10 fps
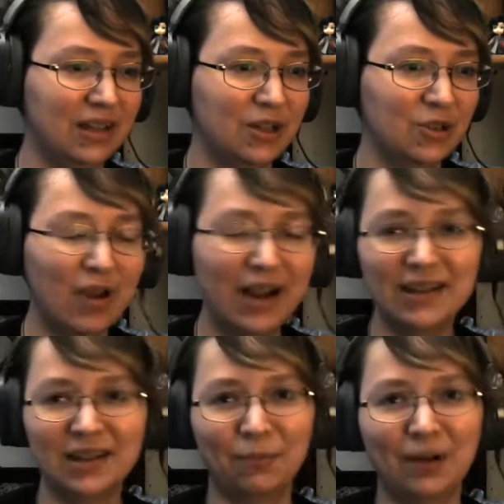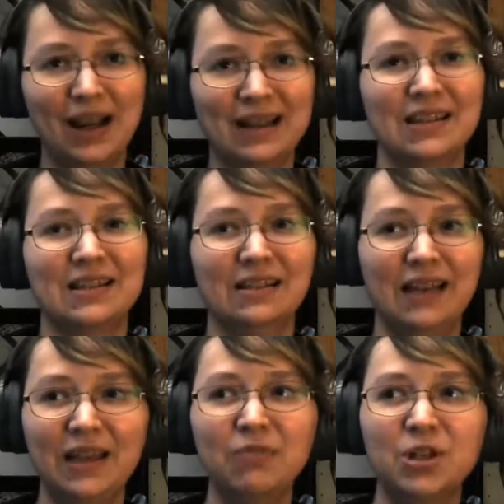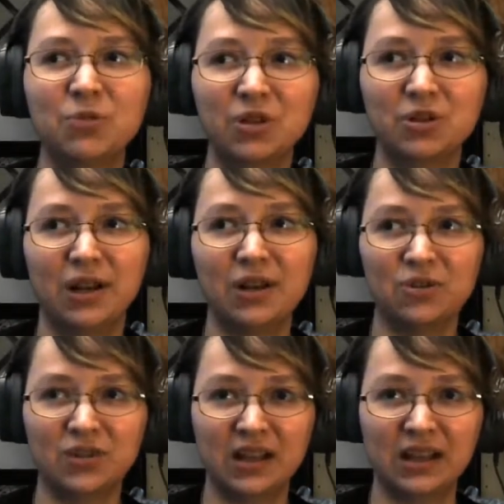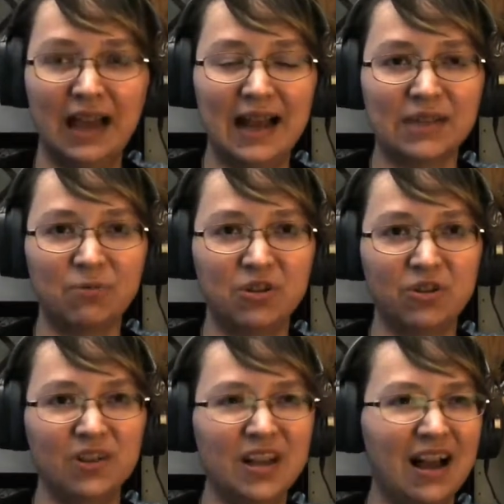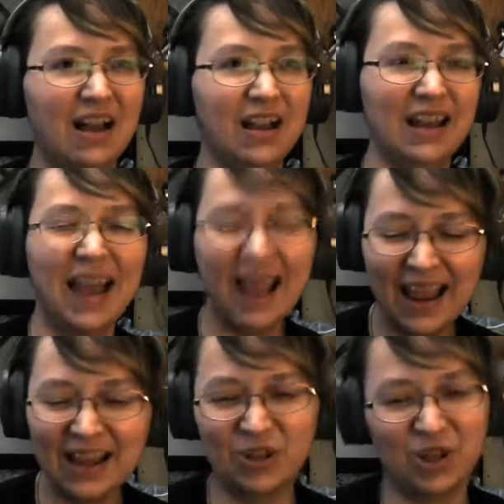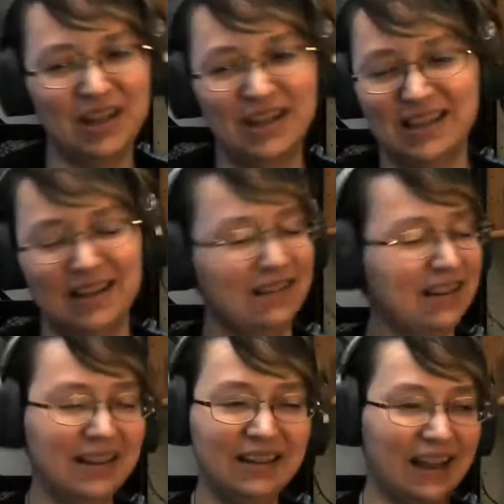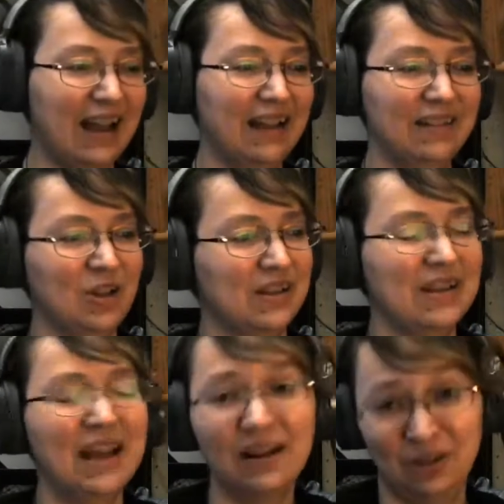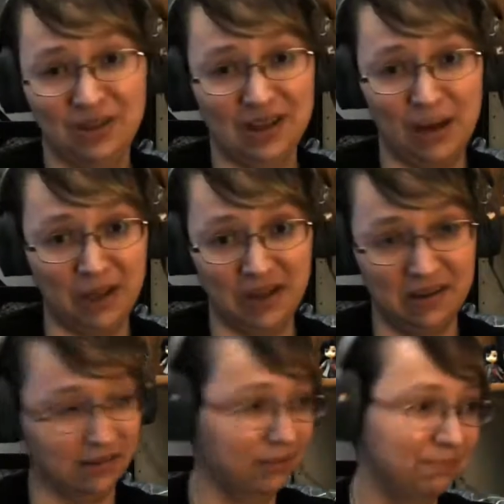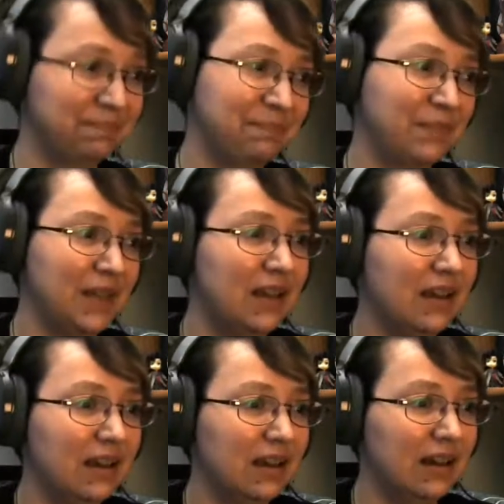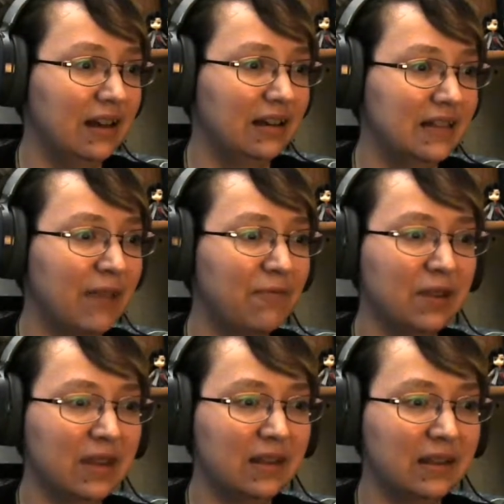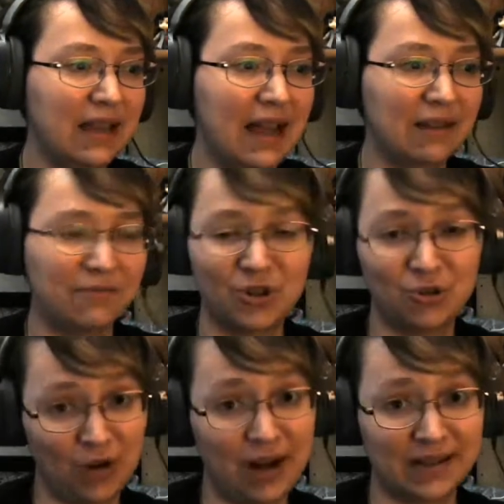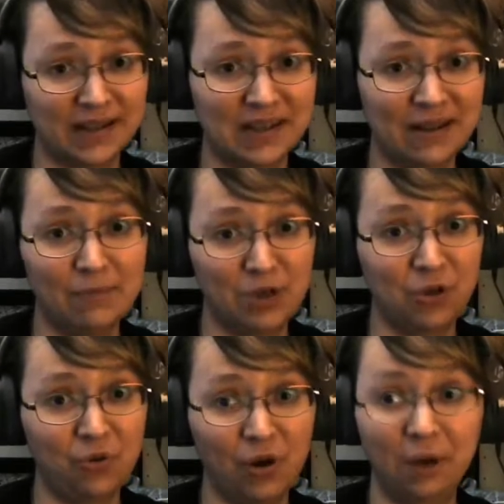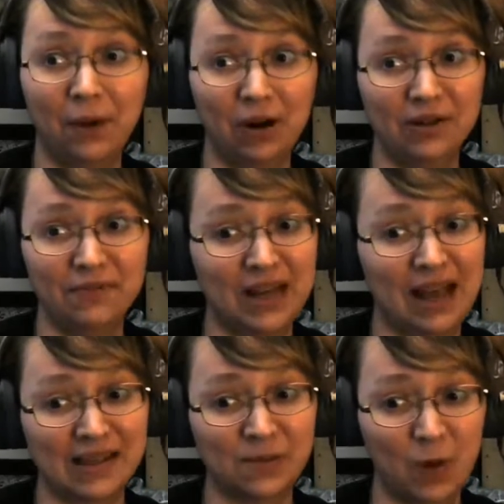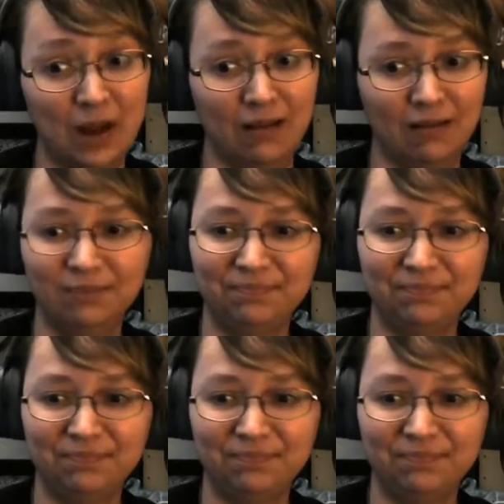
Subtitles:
trying to practice a language with strangers in class when you're young and anxious and, God, just not good timing either. Definitely the lack of stress is, I'm sure, part of it as well.